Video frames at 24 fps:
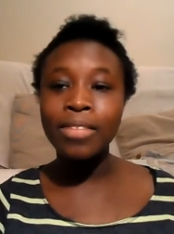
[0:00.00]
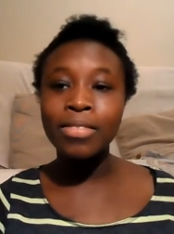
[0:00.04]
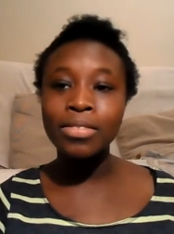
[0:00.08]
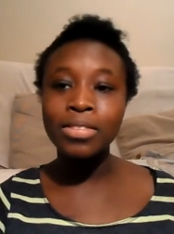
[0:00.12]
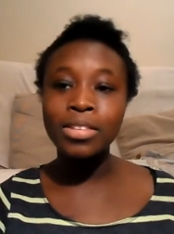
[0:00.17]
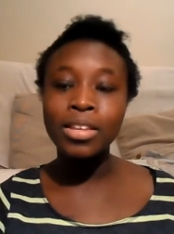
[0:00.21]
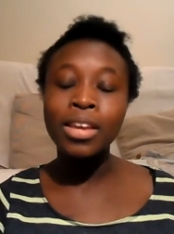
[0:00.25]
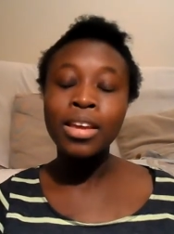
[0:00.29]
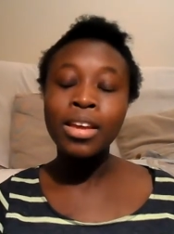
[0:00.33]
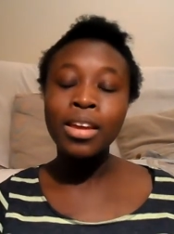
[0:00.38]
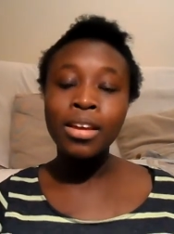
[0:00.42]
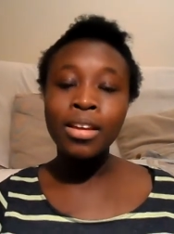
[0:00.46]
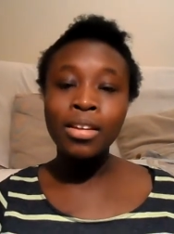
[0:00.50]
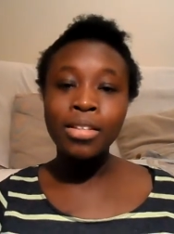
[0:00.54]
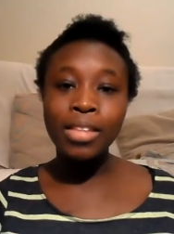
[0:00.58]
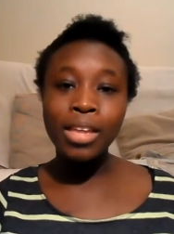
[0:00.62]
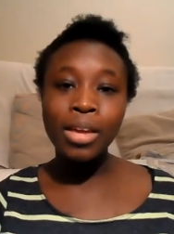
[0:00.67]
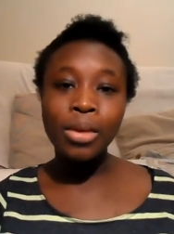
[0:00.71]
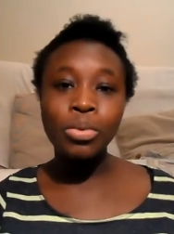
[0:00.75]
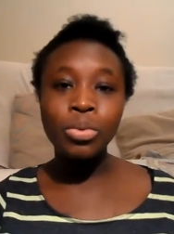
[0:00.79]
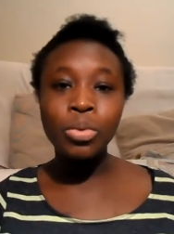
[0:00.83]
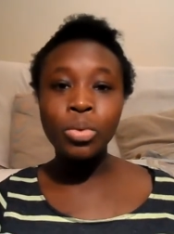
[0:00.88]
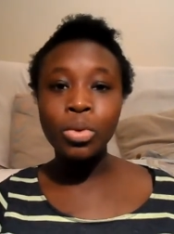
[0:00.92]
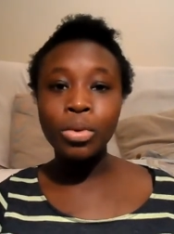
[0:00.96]
and
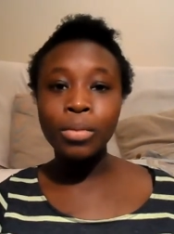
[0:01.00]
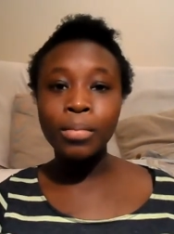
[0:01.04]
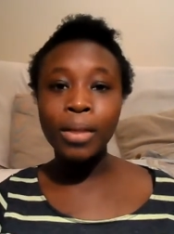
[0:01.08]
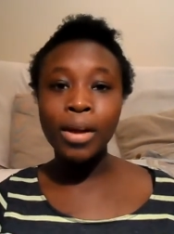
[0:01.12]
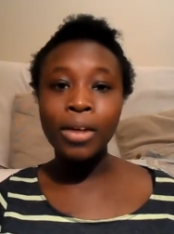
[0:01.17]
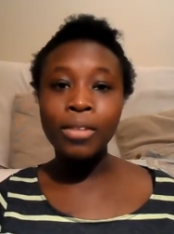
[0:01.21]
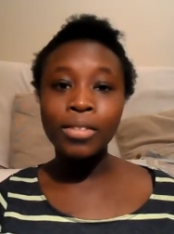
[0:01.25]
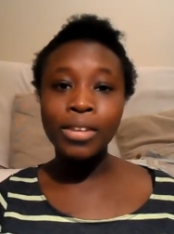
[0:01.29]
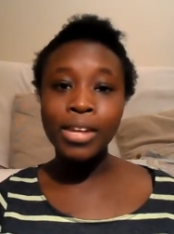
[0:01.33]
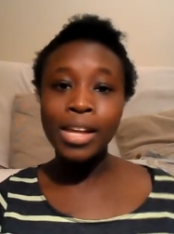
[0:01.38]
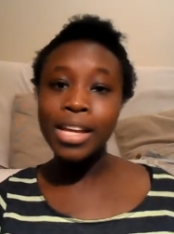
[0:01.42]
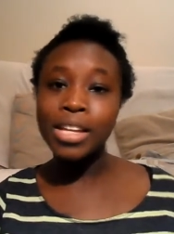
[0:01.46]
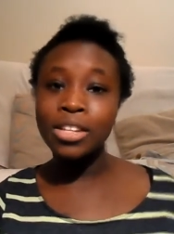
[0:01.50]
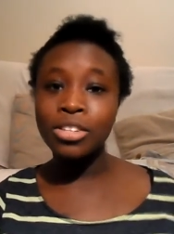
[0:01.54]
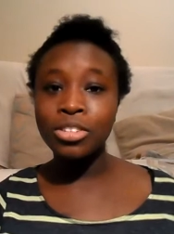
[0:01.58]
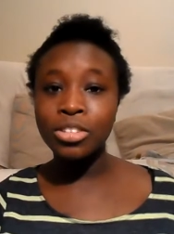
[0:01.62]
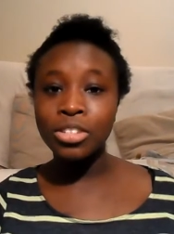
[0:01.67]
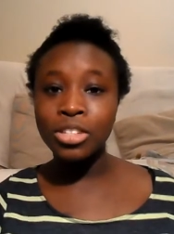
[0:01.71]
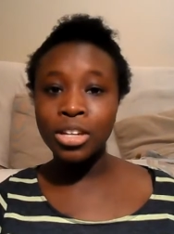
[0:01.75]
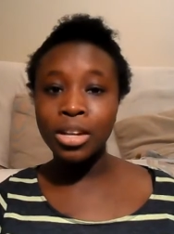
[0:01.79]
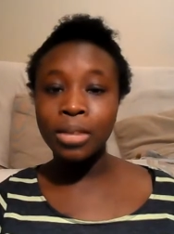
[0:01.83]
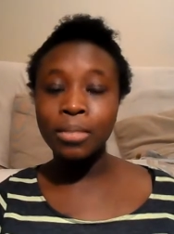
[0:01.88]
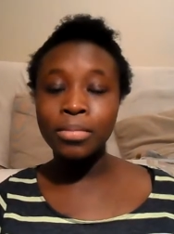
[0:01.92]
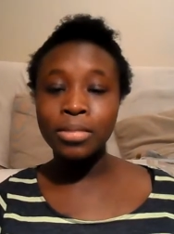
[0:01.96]
they were talking about
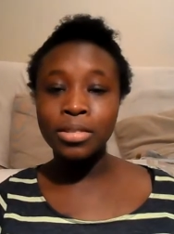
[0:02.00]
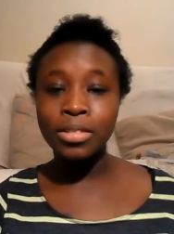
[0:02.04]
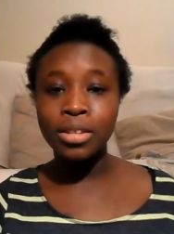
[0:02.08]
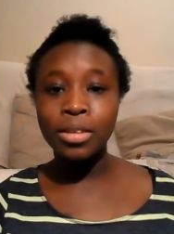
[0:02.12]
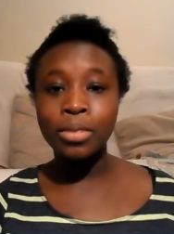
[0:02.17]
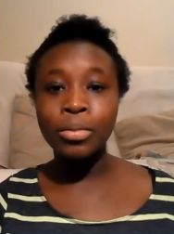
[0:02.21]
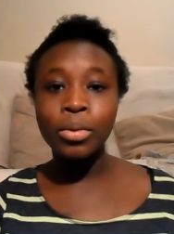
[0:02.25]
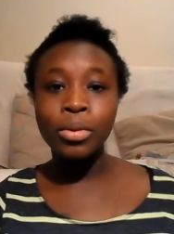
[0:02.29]
relationships.